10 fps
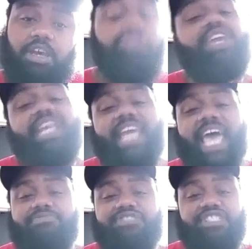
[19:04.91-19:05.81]
You need to
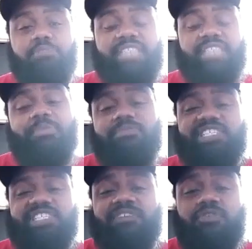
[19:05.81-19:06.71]
have some type of
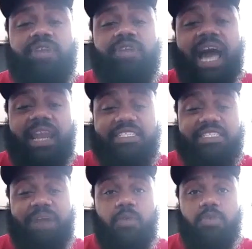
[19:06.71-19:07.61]
general knowledge
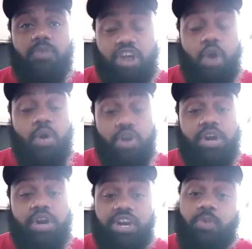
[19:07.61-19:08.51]
about what's going
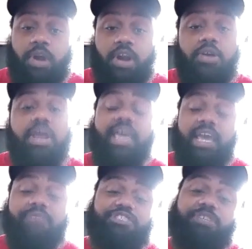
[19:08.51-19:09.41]
on in the world
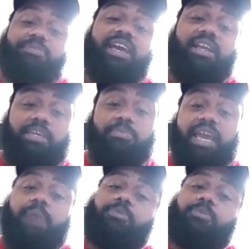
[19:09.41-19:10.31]
if you should be to be
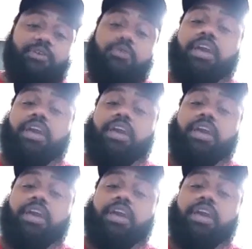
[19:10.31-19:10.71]
able to vote,